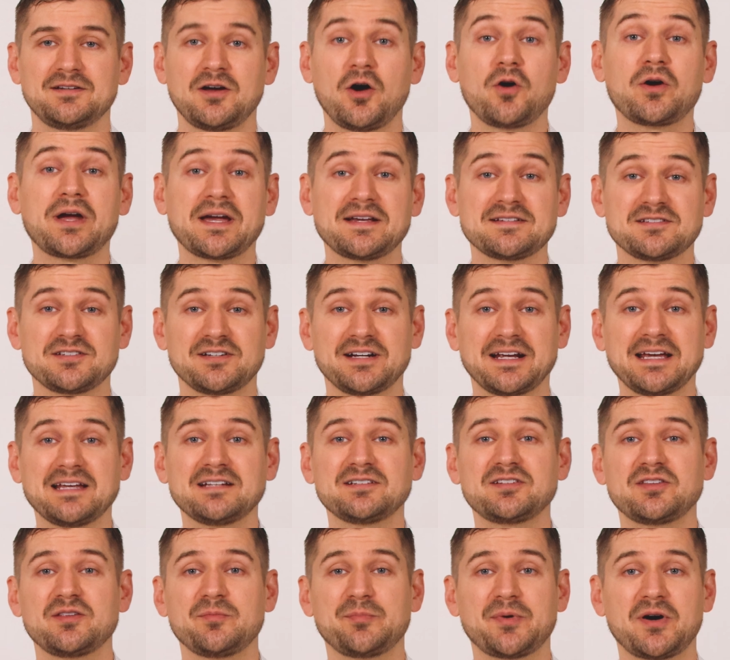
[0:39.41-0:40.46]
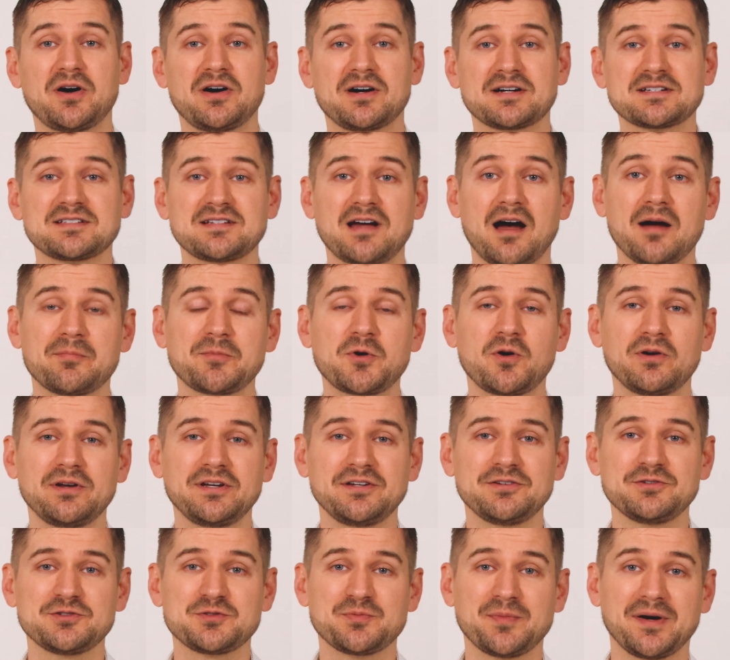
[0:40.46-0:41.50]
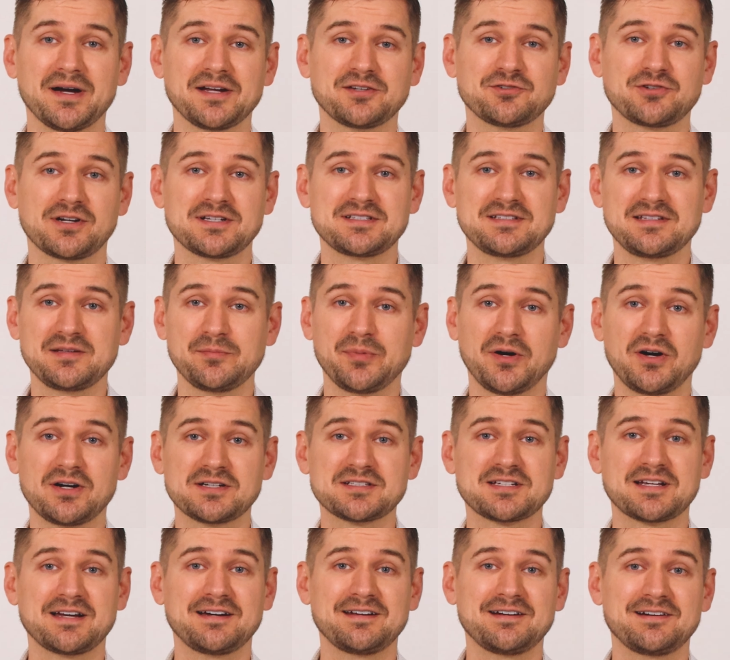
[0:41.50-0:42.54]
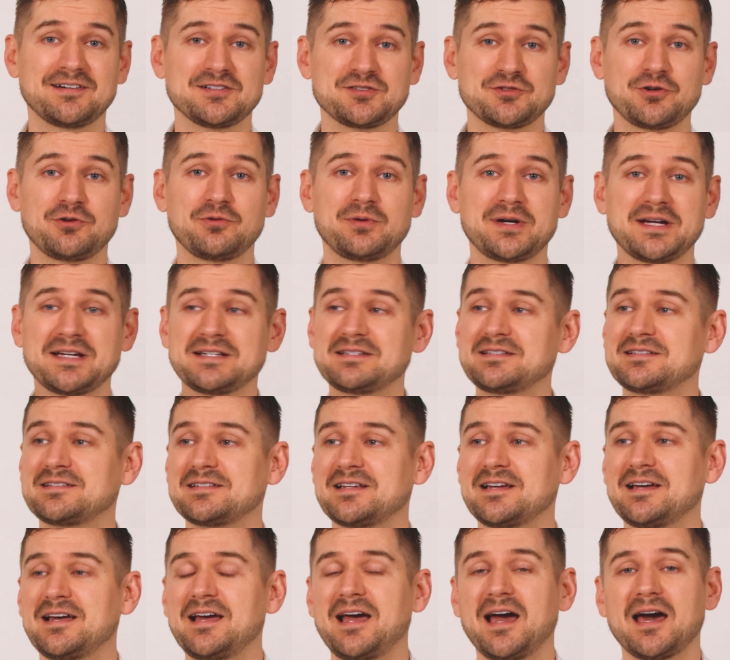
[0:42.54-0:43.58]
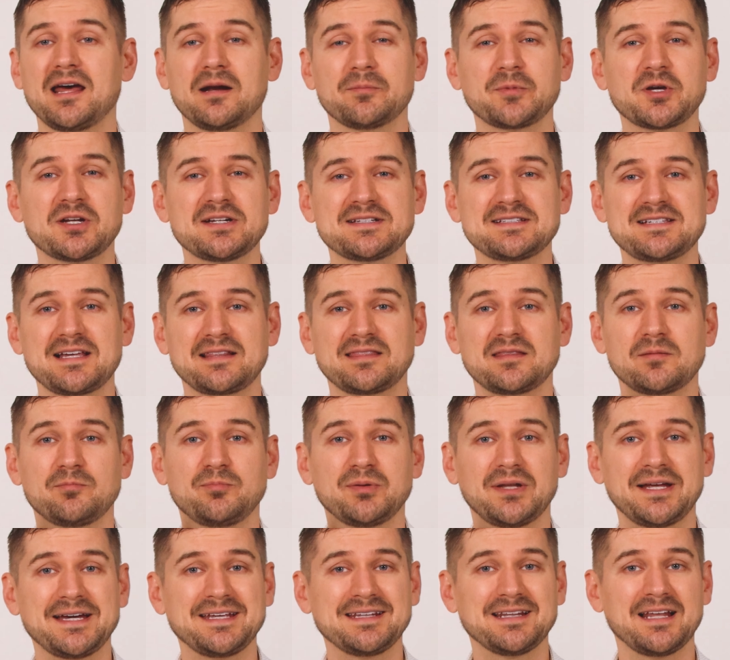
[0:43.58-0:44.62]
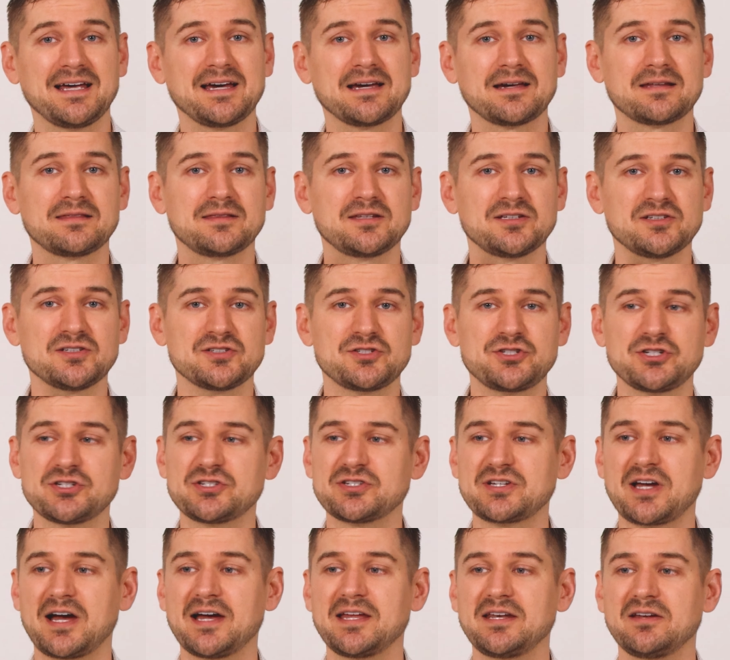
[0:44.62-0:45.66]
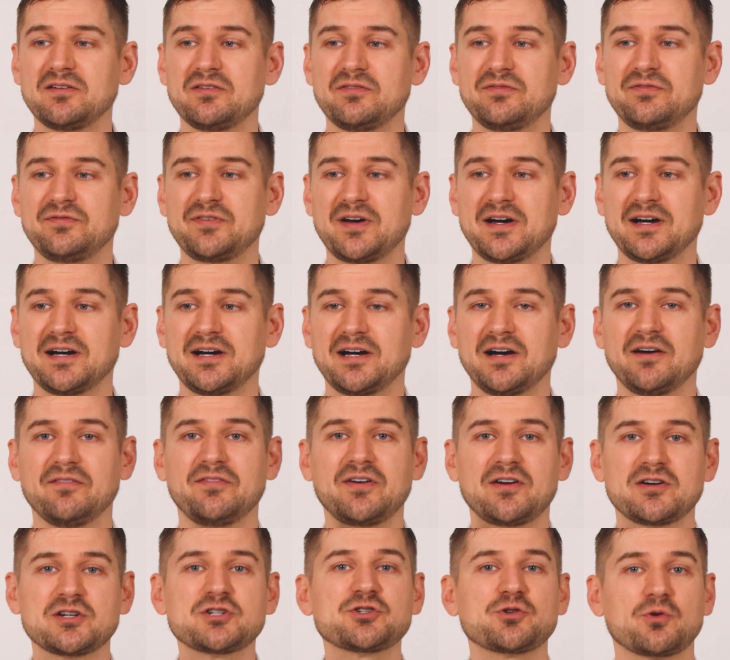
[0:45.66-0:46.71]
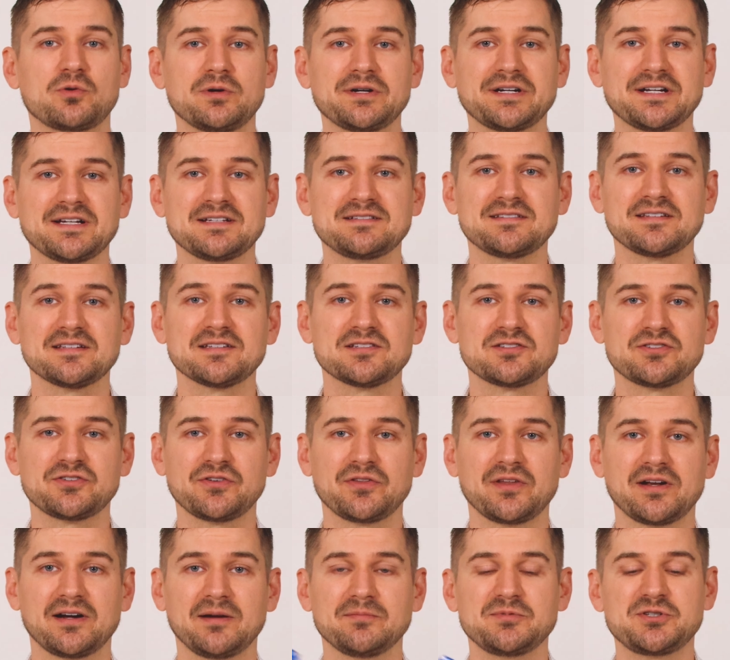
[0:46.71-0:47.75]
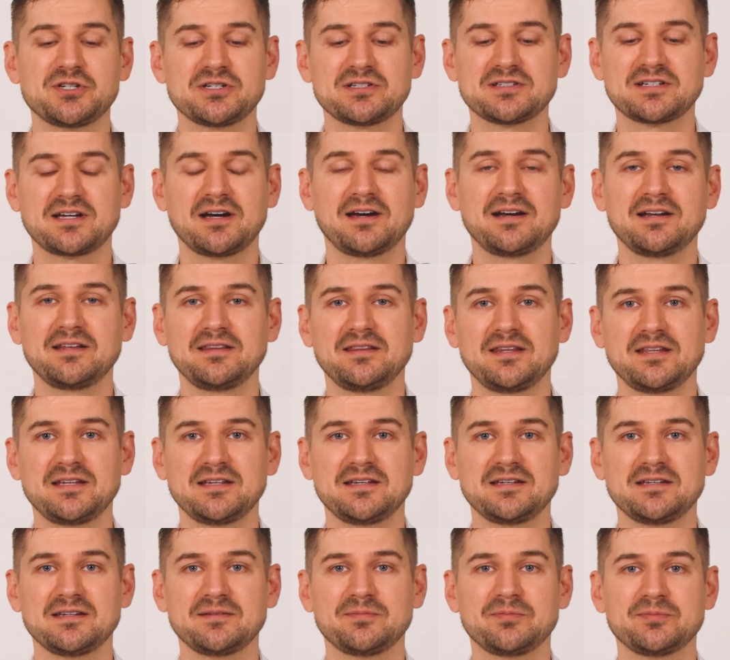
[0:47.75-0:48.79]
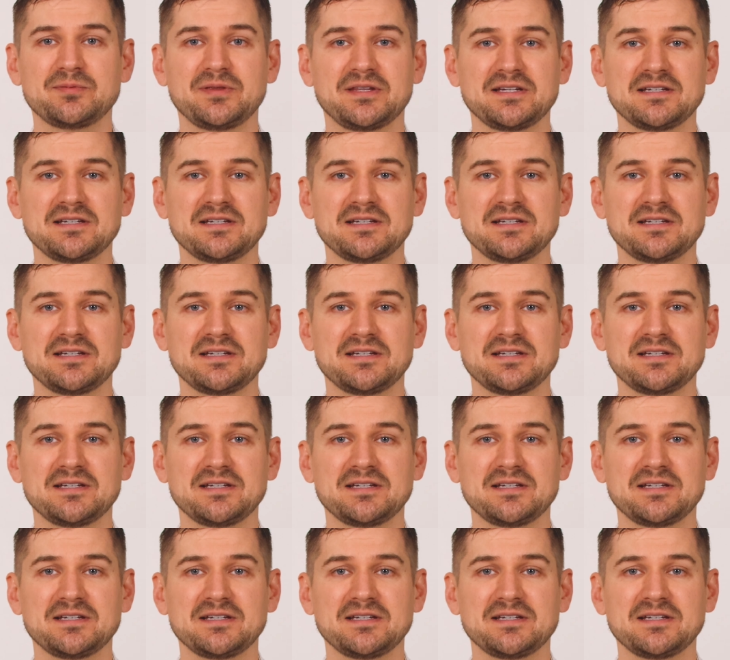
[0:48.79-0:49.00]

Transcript: Okay, so to get into the box, I'm going to use my trusty box cutter as always, and I'm going to set the blade length to just kind of a very short distance so that I'm just cutting the